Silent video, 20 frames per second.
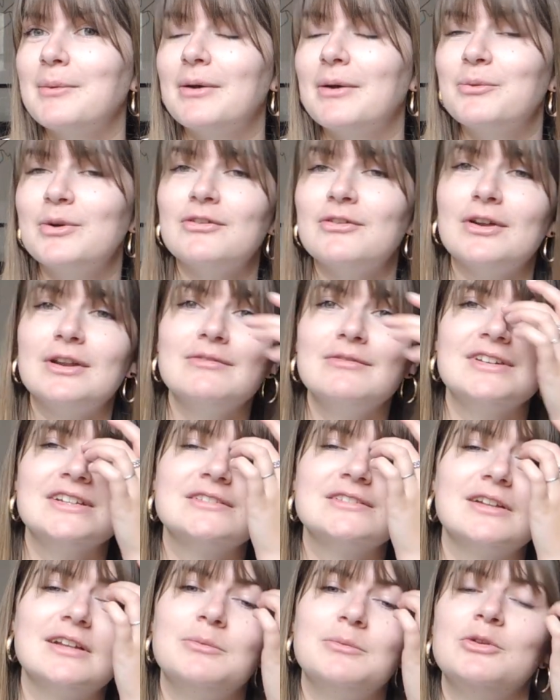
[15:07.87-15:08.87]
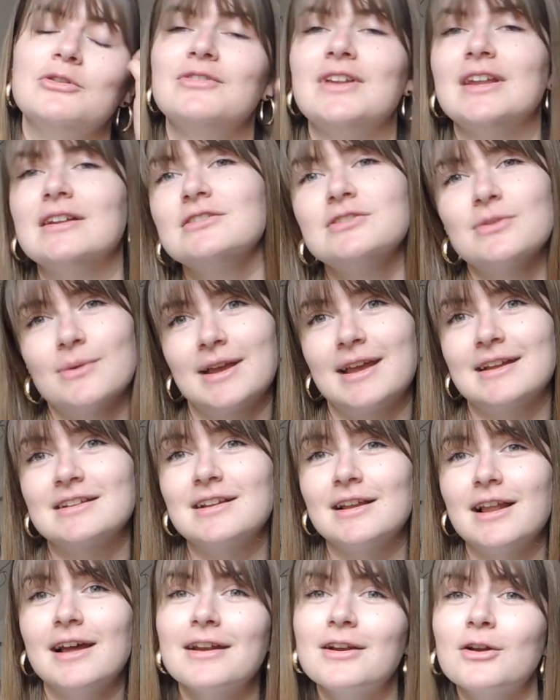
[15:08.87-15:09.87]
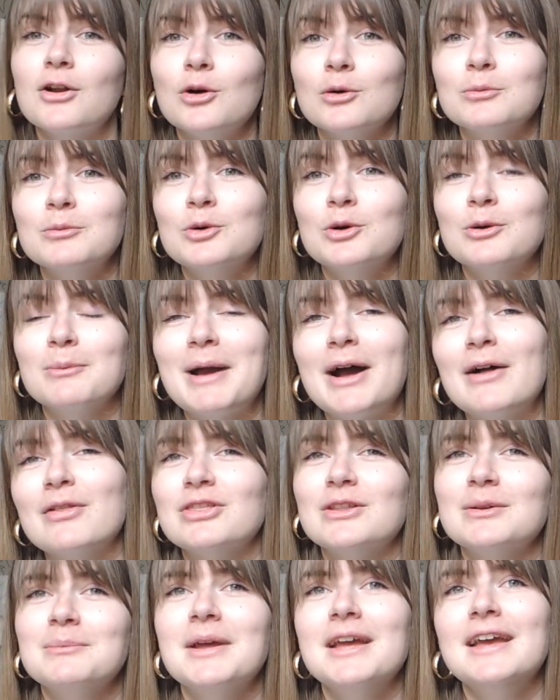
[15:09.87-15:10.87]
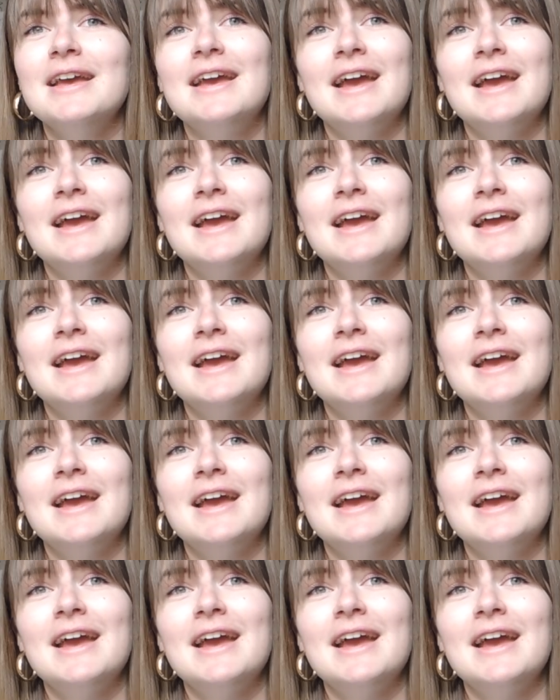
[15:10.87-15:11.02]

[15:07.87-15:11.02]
and we've only recently moved in, so I get to learn a lot more about them